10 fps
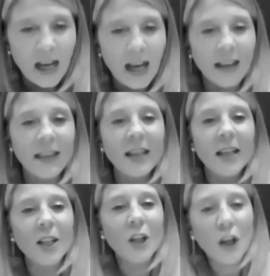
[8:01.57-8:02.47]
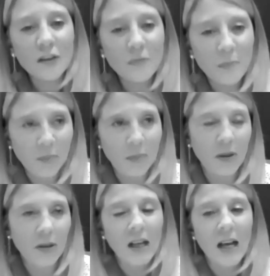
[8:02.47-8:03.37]
I think a lot of
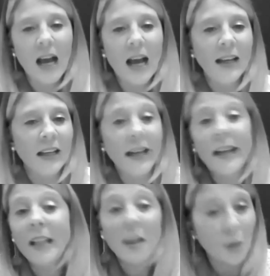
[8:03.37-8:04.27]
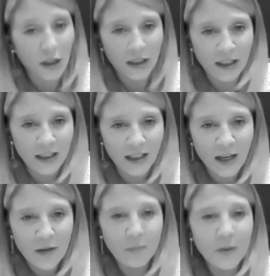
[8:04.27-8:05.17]
people hire anybody,
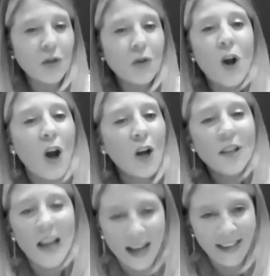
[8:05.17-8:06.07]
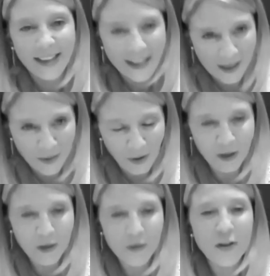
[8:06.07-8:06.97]
but you can't hire anybody,
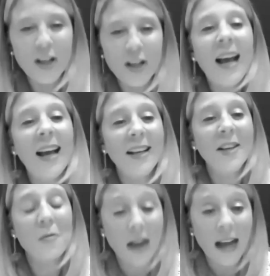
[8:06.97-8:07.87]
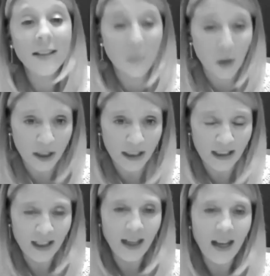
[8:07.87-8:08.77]
you've got to hire the right body.
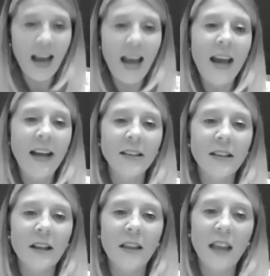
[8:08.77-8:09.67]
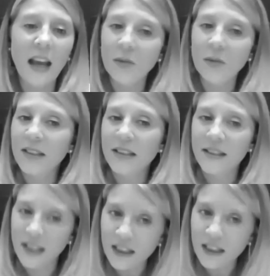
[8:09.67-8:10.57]
And that was a
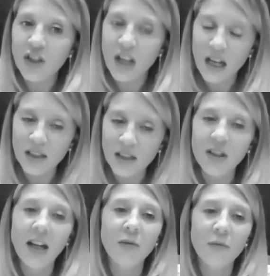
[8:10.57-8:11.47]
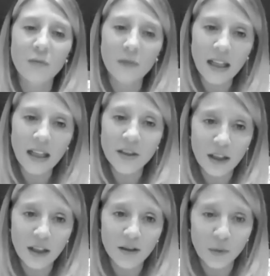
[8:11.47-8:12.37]
second challenge that I really
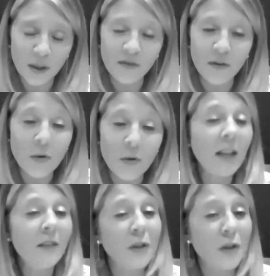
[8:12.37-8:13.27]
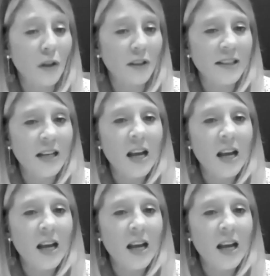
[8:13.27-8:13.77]
struggled with for quite a few years.